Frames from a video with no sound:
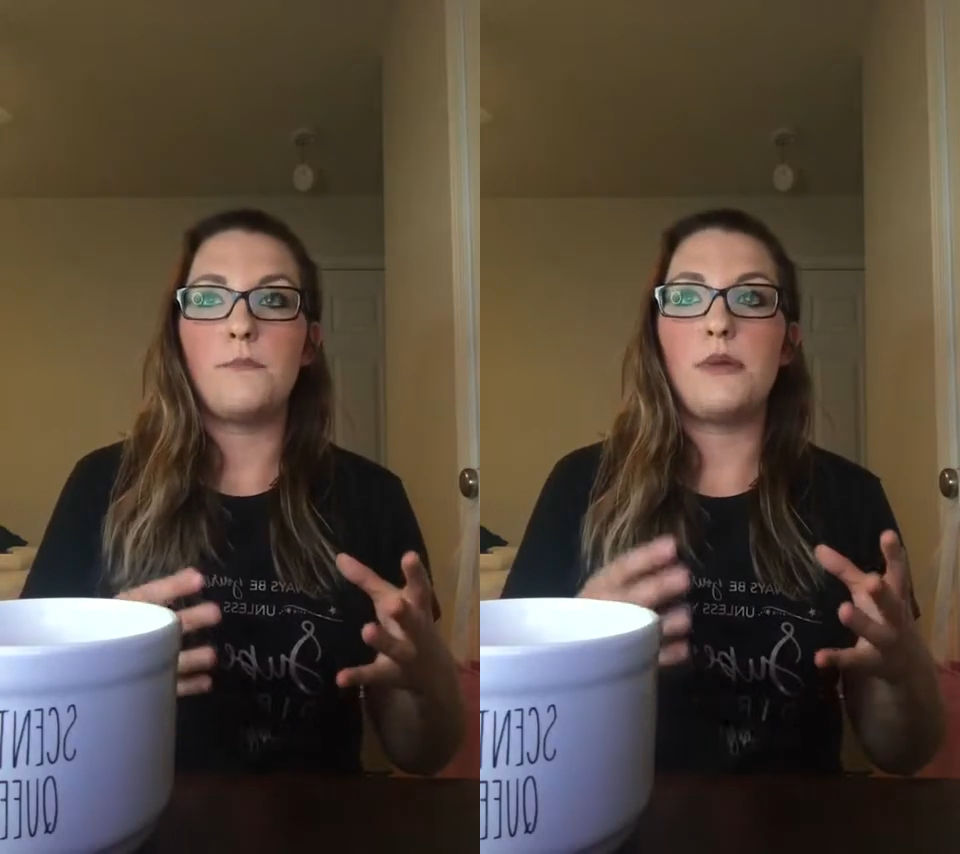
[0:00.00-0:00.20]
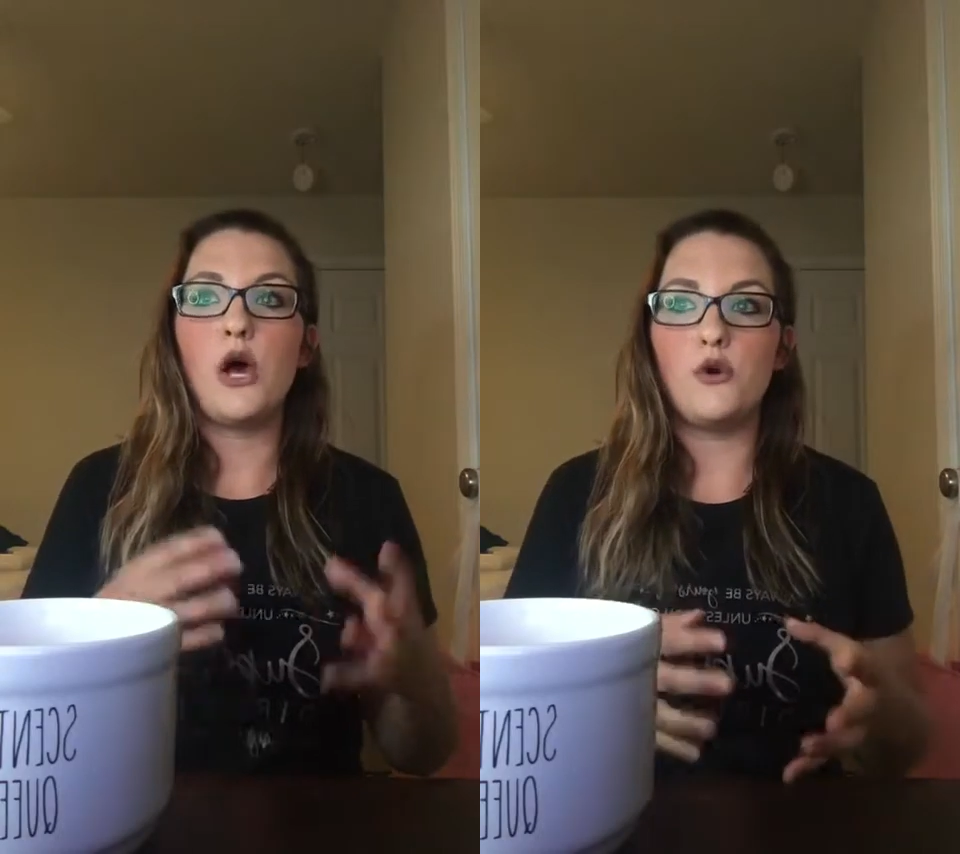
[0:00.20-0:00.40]

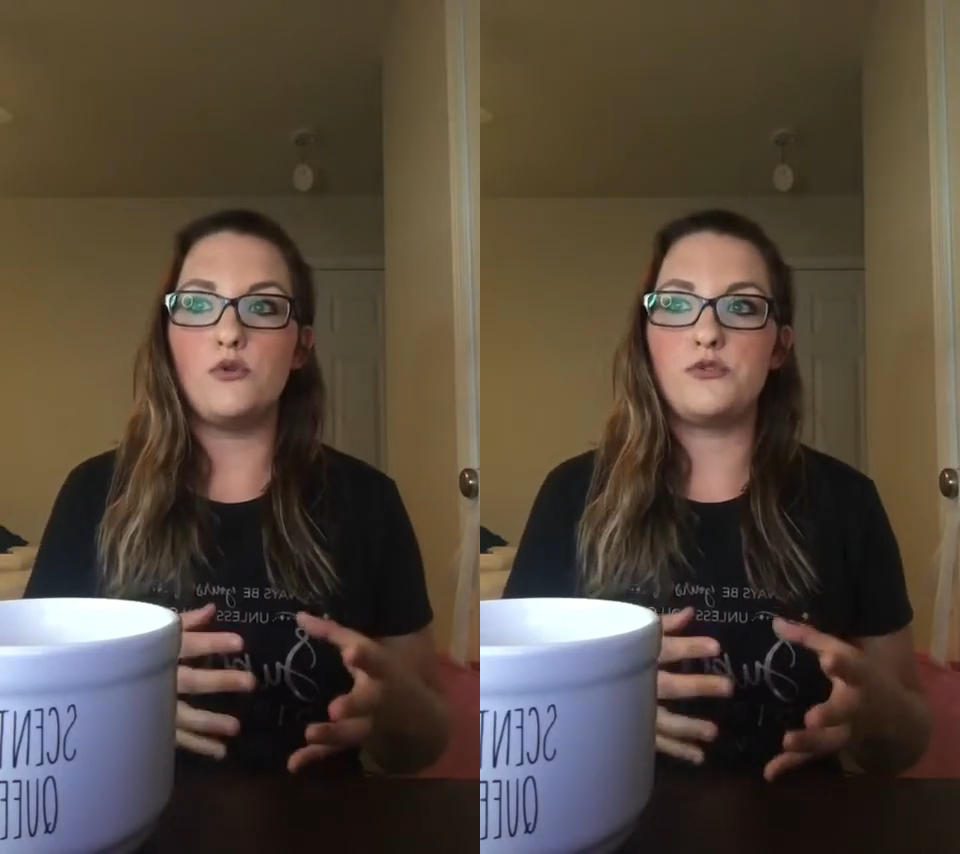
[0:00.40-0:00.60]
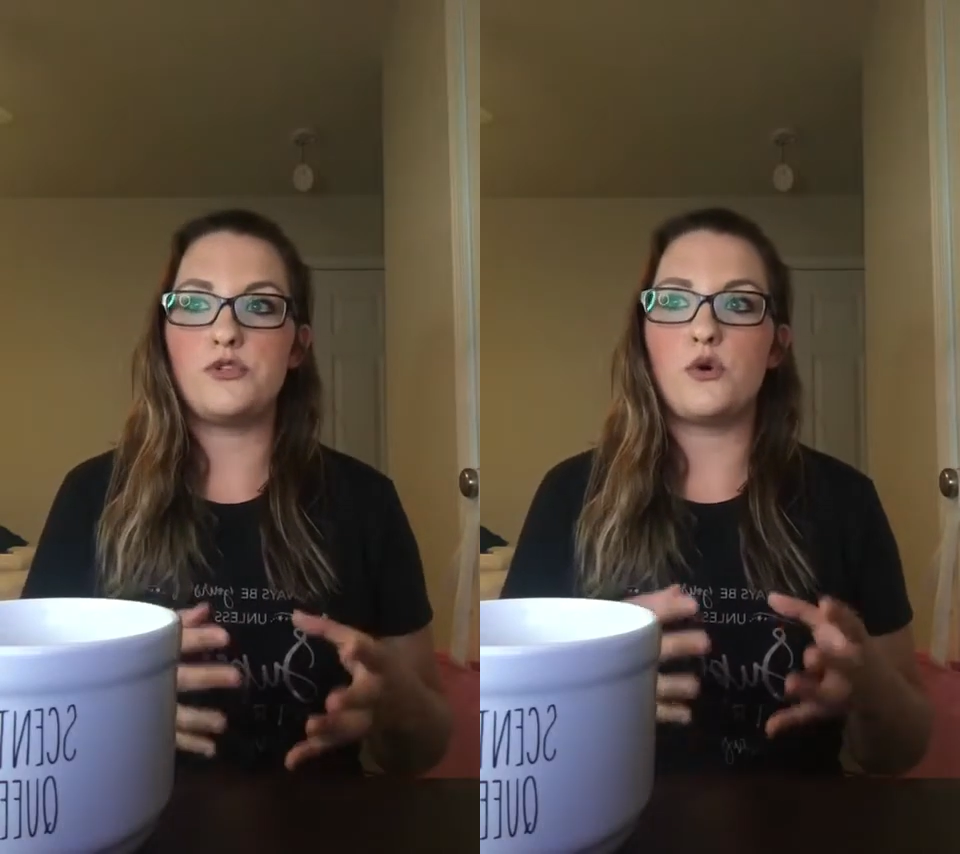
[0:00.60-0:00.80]

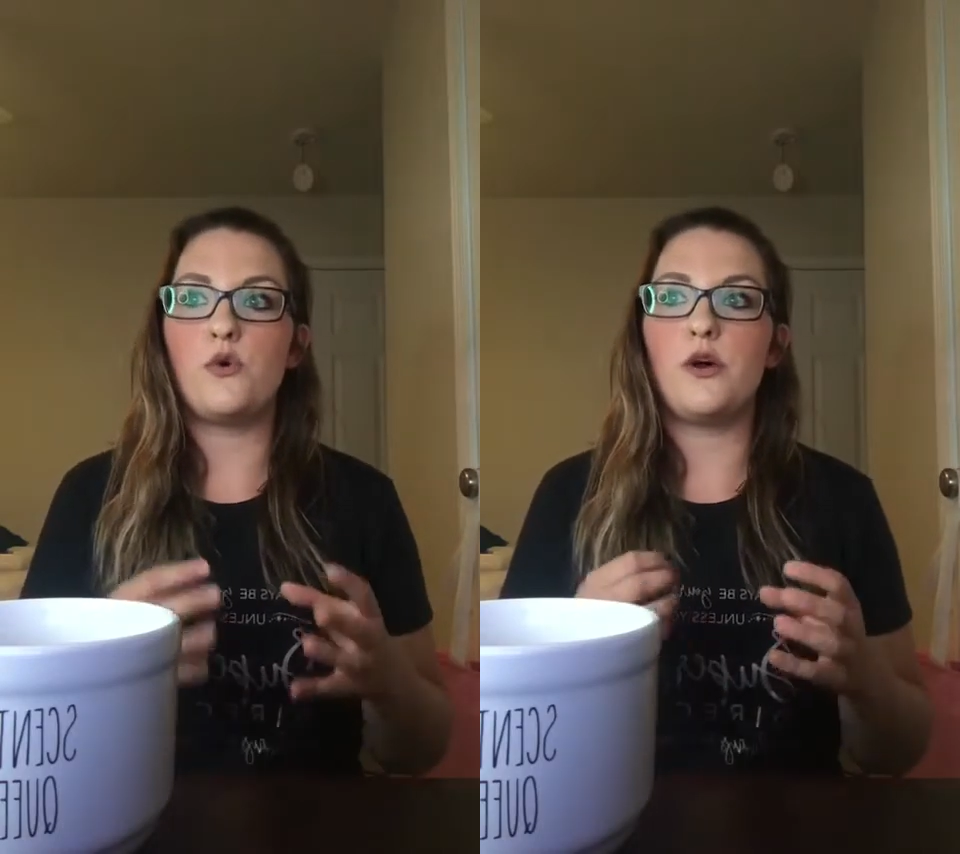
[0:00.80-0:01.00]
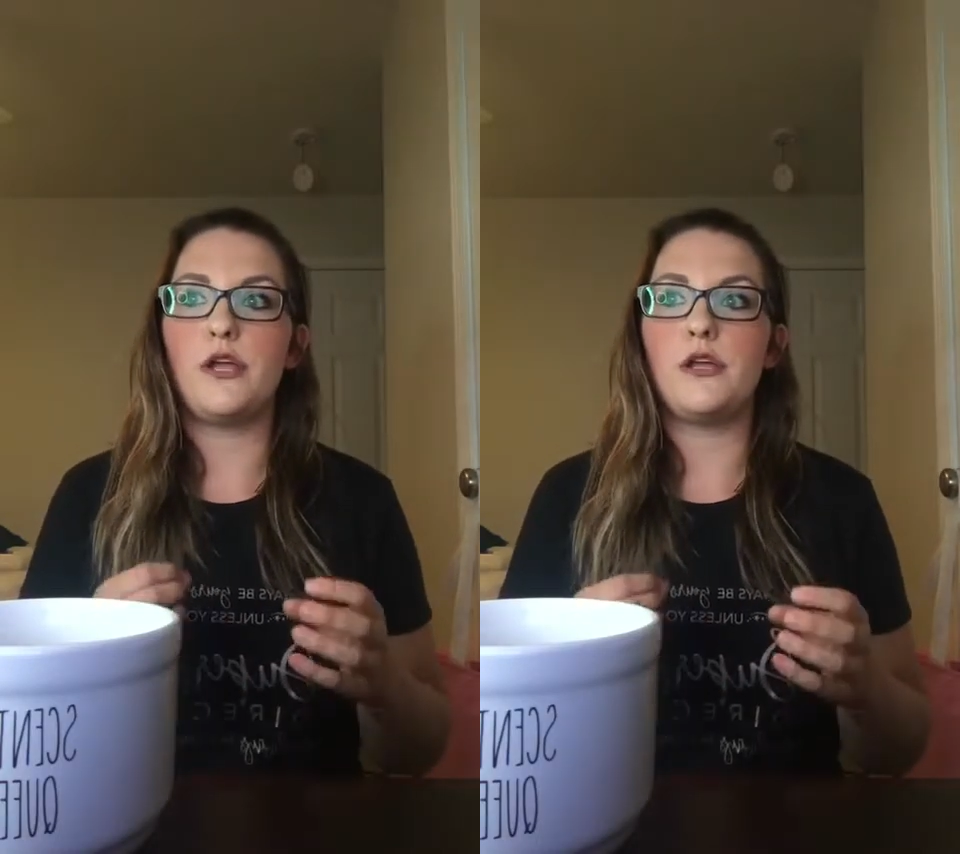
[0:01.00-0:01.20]
posts
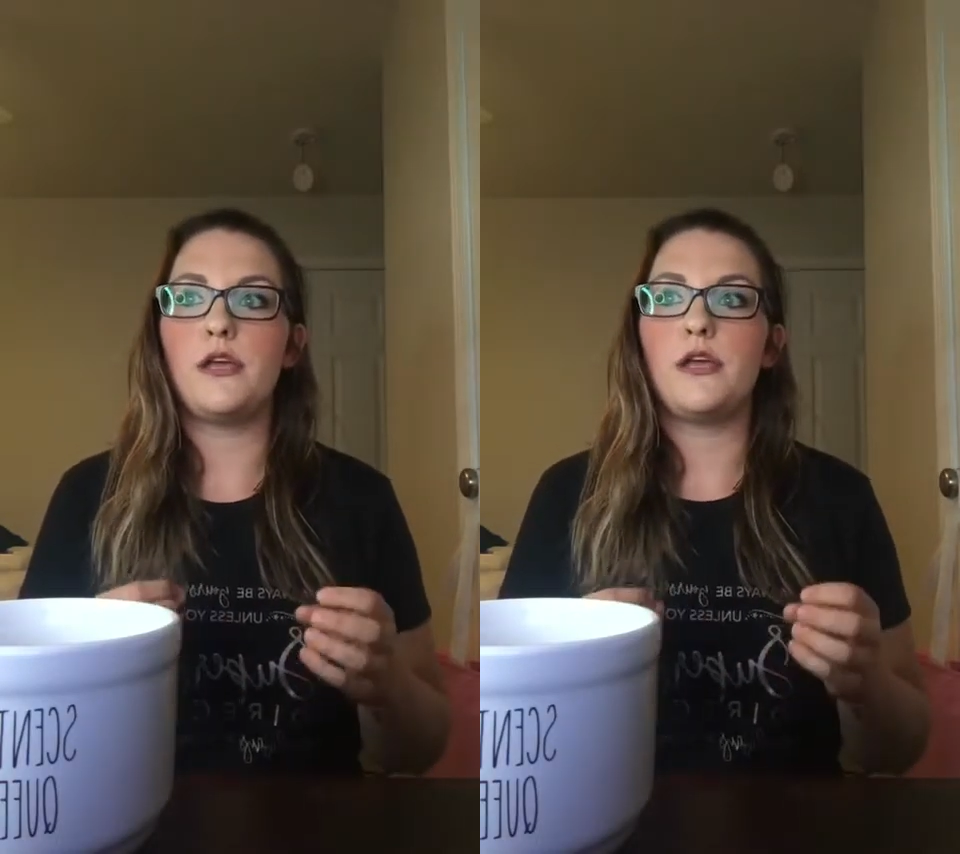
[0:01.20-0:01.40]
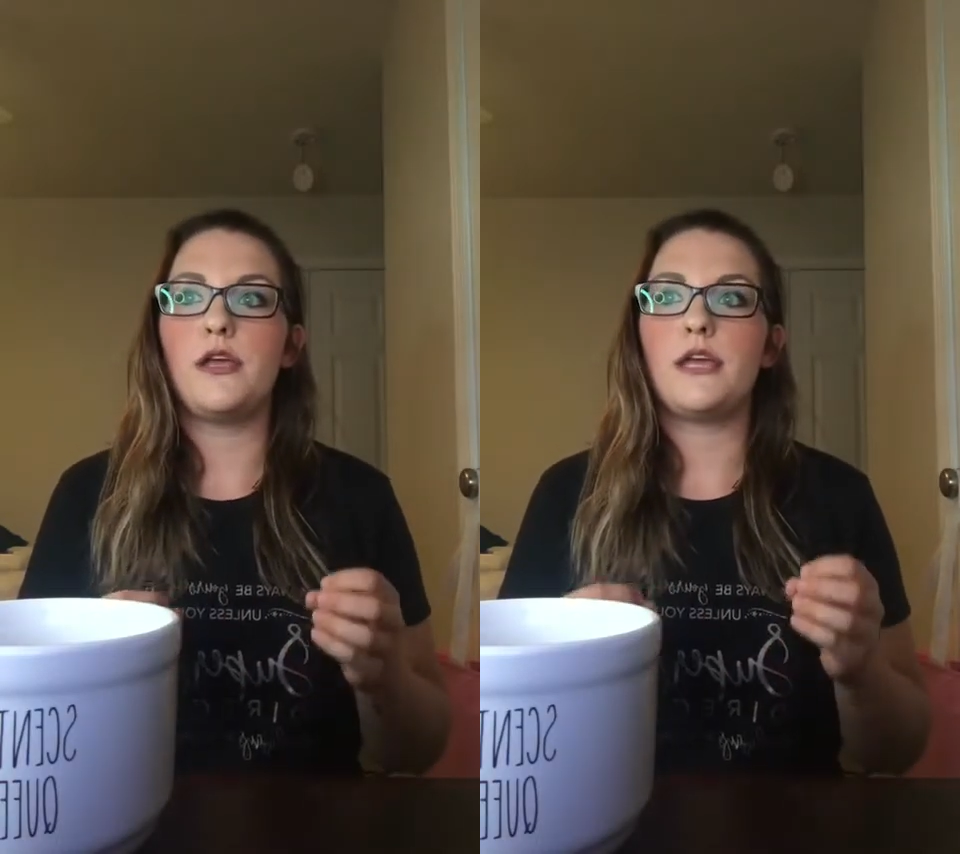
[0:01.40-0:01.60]
on